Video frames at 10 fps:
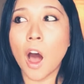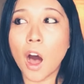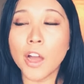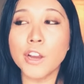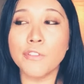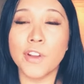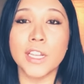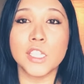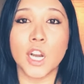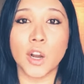all your
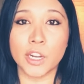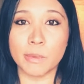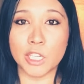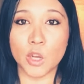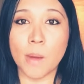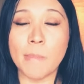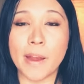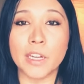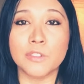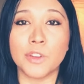friends are going to be so
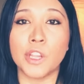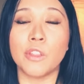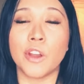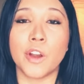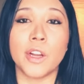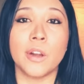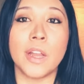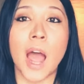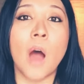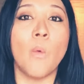embarrassed for you. They're going to
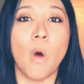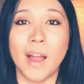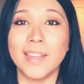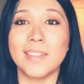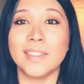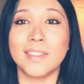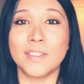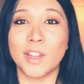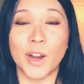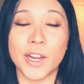not want,
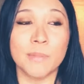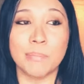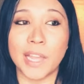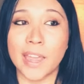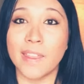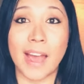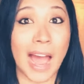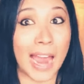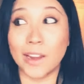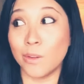they're going to play the
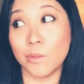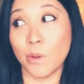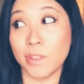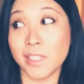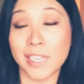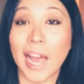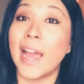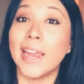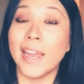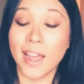I don't know this
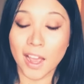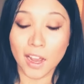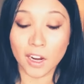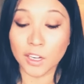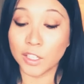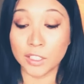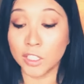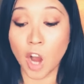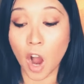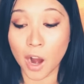guy
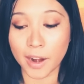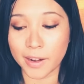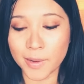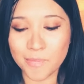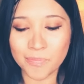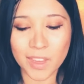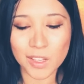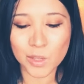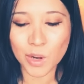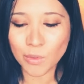card
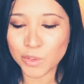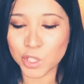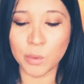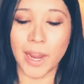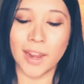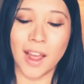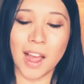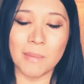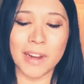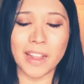so don't do it.
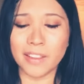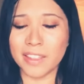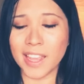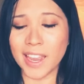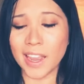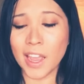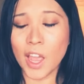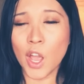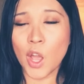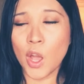Um, another thing
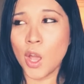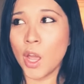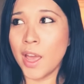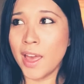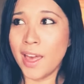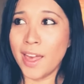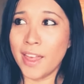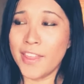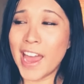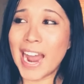
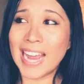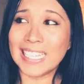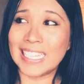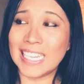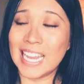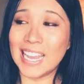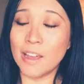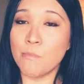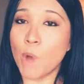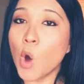that I see
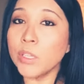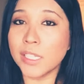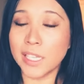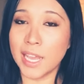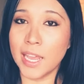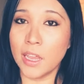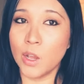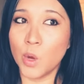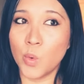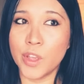mostly
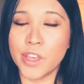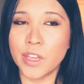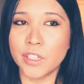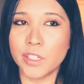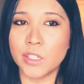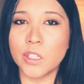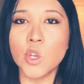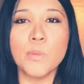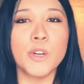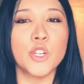with
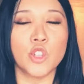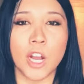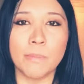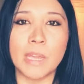super drunk